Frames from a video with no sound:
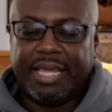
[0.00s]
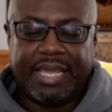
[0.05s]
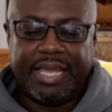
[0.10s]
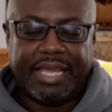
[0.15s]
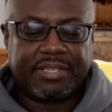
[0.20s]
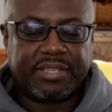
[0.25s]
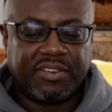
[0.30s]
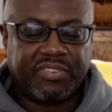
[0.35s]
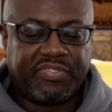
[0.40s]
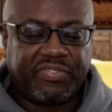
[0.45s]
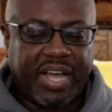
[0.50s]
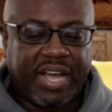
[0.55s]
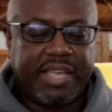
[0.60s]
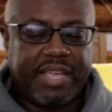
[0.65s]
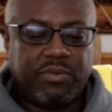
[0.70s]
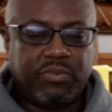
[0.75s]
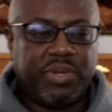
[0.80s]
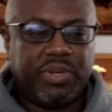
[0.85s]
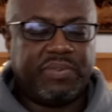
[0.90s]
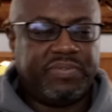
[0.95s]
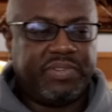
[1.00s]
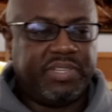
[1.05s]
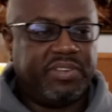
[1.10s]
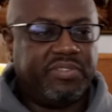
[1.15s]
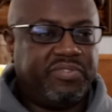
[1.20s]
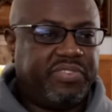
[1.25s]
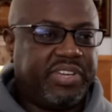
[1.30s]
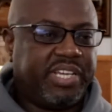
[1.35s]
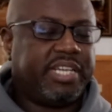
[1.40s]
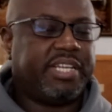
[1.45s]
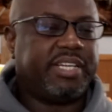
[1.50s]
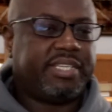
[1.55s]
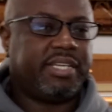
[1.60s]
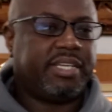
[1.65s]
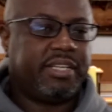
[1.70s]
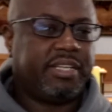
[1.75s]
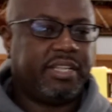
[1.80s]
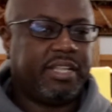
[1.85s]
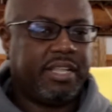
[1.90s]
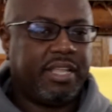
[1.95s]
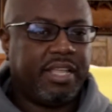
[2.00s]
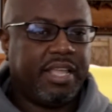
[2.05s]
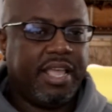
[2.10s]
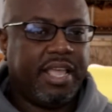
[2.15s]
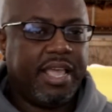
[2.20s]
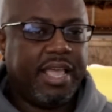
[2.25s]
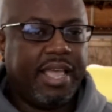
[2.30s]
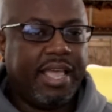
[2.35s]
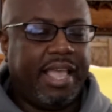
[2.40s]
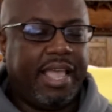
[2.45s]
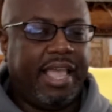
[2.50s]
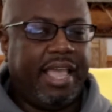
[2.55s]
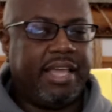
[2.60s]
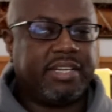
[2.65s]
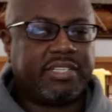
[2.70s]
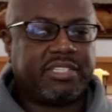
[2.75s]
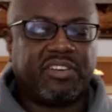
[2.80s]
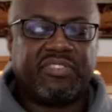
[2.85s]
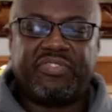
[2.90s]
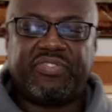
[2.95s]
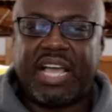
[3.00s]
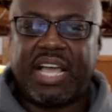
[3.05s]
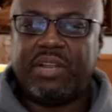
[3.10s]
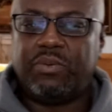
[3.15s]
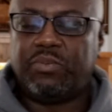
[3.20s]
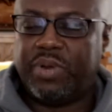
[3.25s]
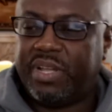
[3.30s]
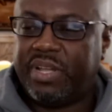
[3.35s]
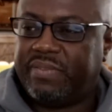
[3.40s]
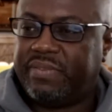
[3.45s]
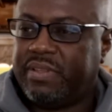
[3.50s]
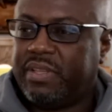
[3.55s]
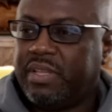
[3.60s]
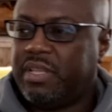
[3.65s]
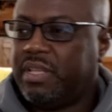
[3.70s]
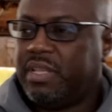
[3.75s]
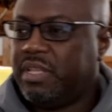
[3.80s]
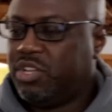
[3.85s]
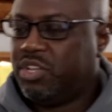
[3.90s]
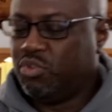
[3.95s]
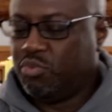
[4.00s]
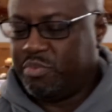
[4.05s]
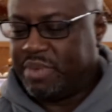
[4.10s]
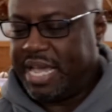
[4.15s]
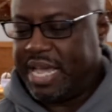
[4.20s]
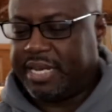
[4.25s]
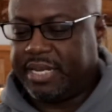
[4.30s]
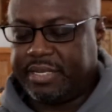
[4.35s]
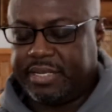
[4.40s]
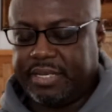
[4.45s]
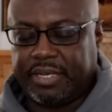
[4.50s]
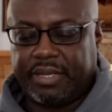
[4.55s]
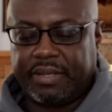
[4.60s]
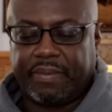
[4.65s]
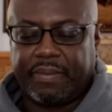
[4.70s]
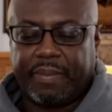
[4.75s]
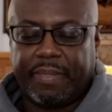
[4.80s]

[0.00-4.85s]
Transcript: It's a fight with divinity and it's a fight with humanity.